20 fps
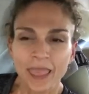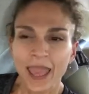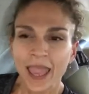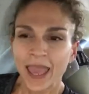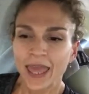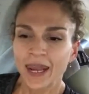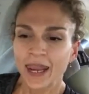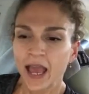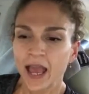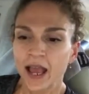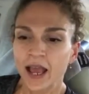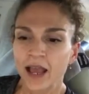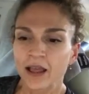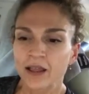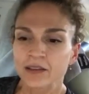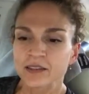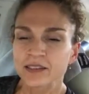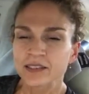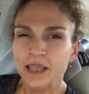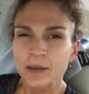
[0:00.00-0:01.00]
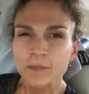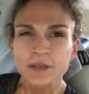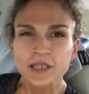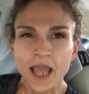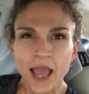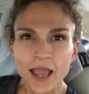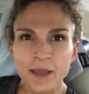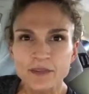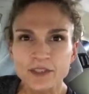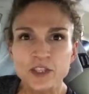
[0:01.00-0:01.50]
And
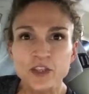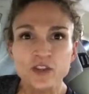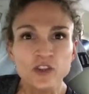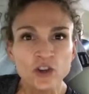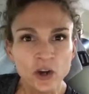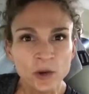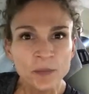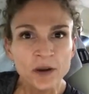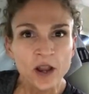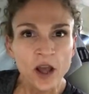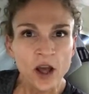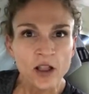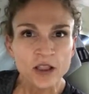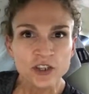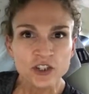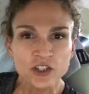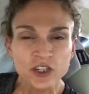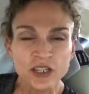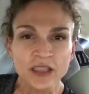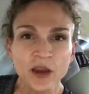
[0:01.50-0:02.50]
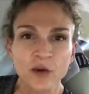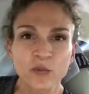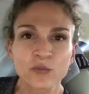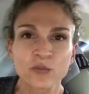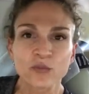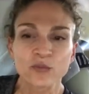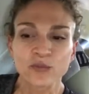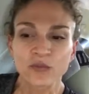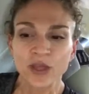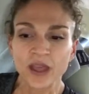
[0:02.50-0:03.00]
sometimes the terminology
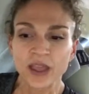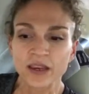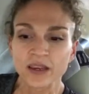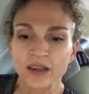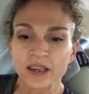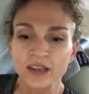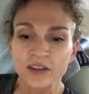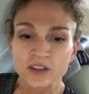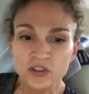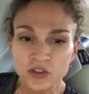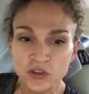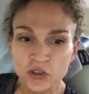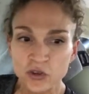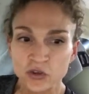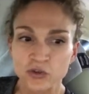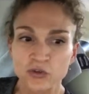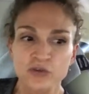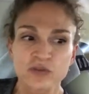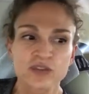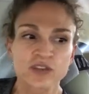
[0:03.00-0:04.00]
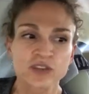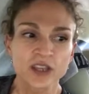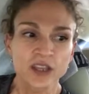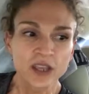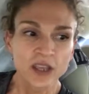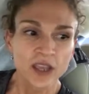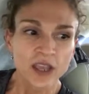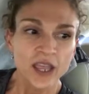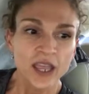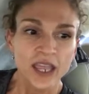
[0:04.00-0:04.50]
that is used
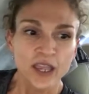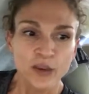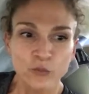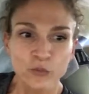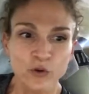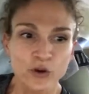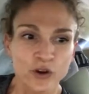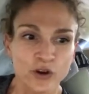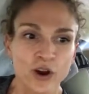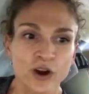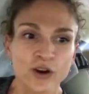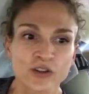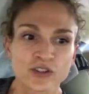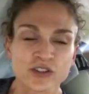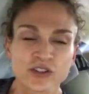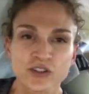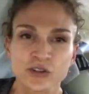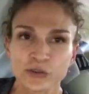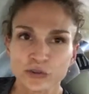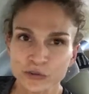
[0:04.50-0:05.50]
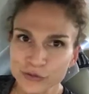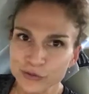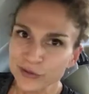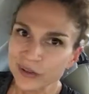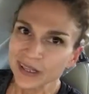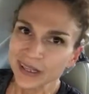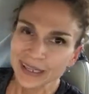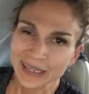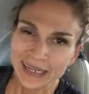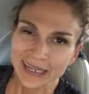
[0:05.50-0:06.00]
in regards to
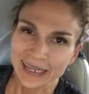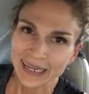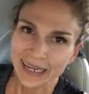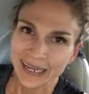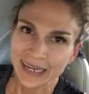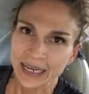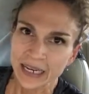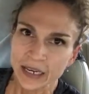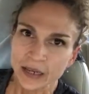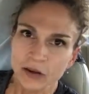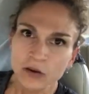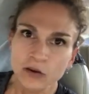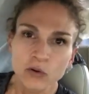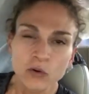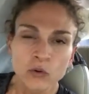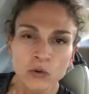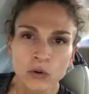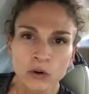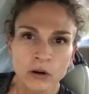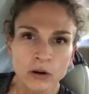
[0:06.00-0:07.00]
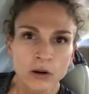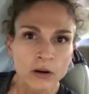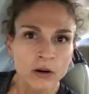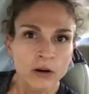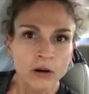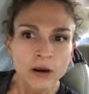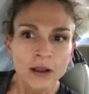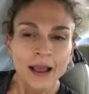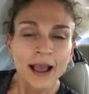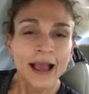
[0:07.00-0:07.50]
clean eating
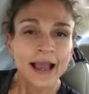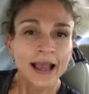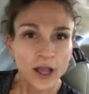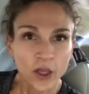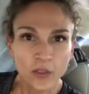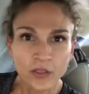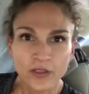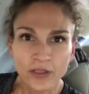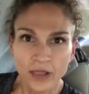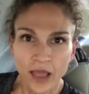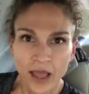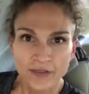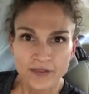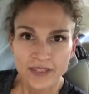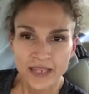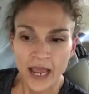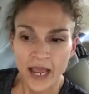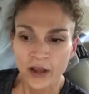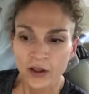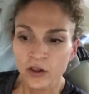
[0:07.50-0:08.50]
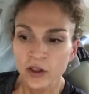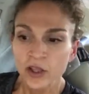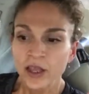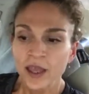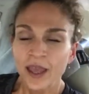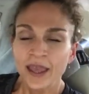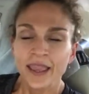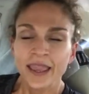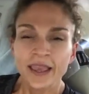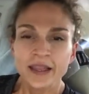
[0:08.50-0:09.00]
or a healthy lifestyle
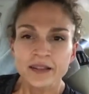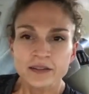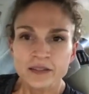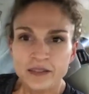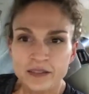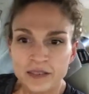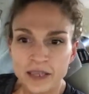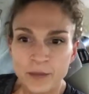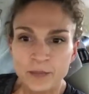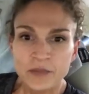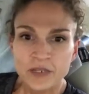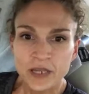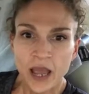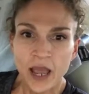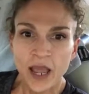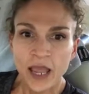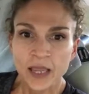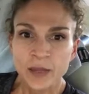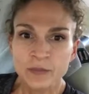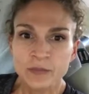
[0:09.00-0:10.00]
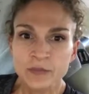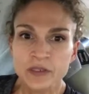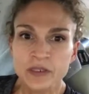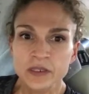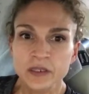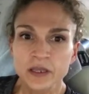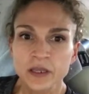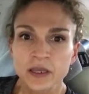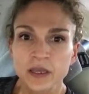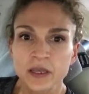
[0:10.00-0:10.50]
can sometimes